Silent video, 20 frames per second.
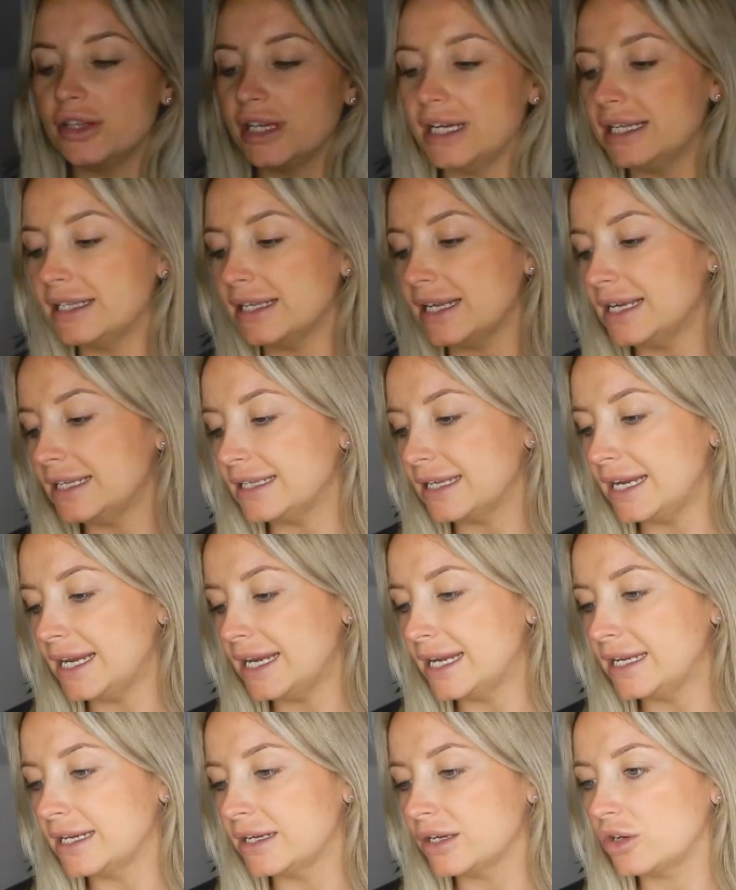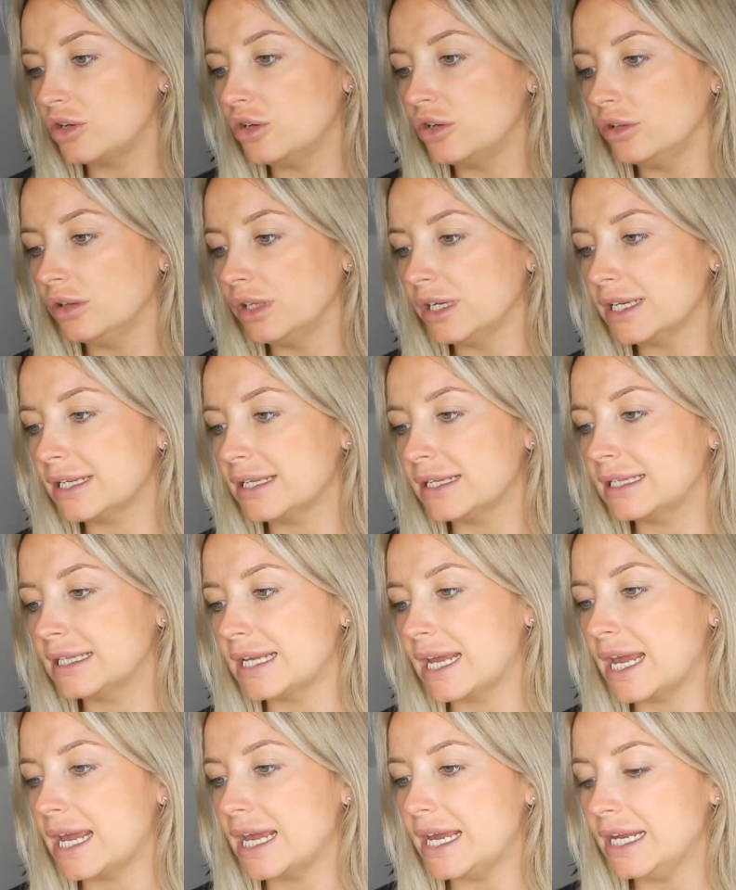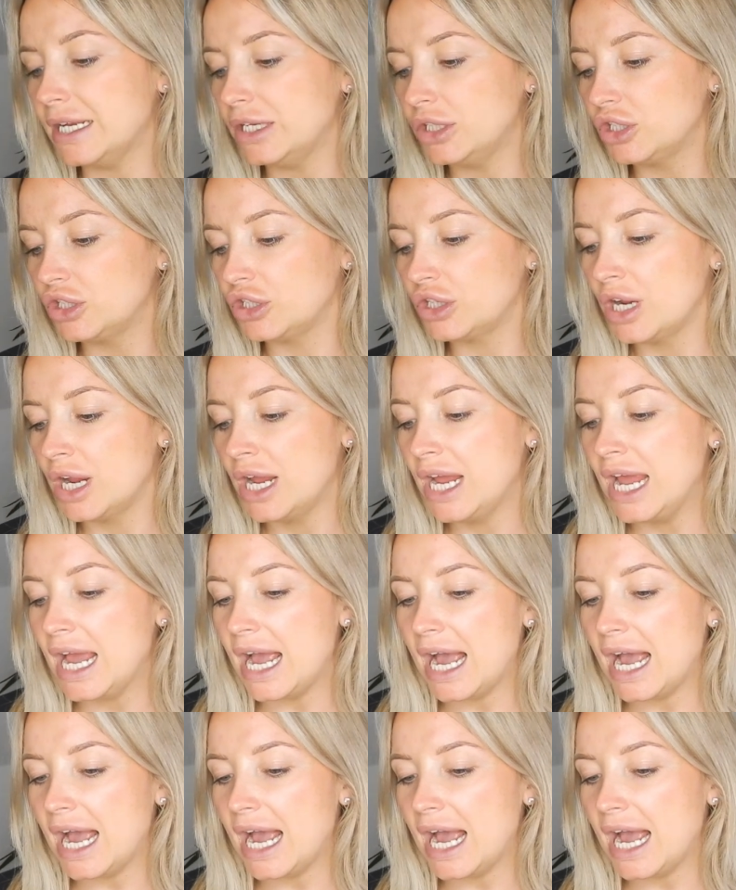So this is in colour sage.